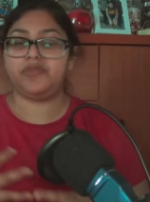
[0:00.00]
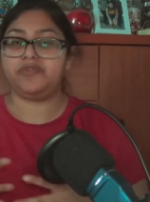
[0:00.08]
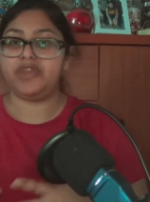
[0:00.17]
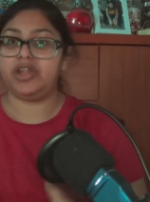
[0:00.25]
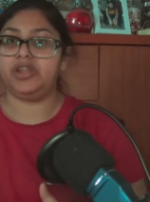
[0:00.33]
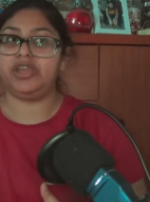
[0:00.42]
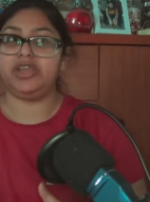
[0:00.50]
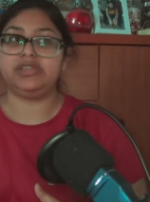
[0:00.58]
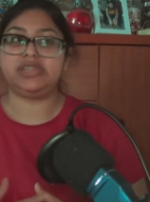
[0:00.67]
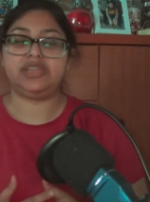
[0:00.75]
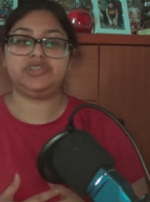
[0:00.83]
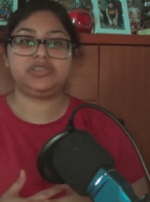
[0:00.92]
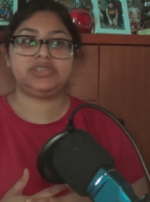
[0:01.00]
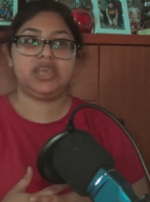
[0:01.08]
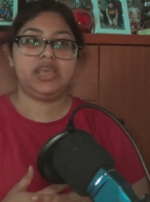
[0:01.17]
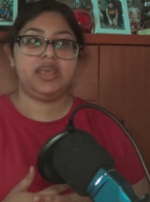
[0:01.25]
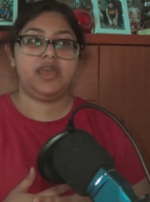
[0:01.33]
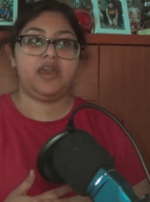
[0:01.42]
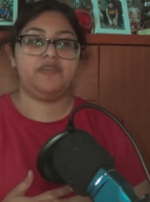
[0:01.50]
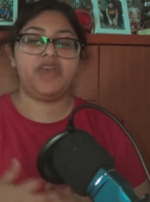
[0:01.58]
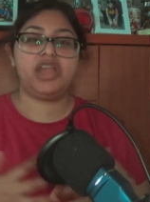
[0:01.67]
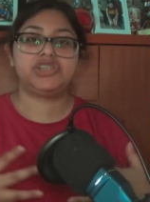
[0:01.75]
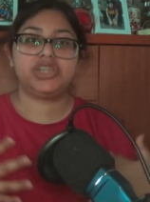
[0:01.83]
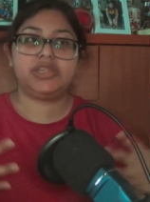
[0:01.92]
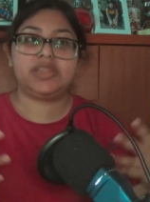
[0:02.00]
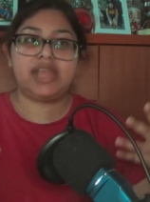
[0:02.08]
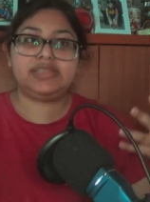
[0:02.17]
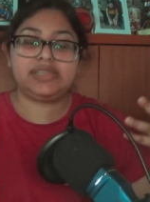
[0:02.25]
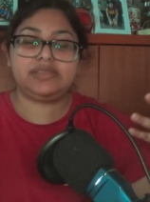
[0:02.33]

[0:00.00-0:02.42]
failures, and just eventually that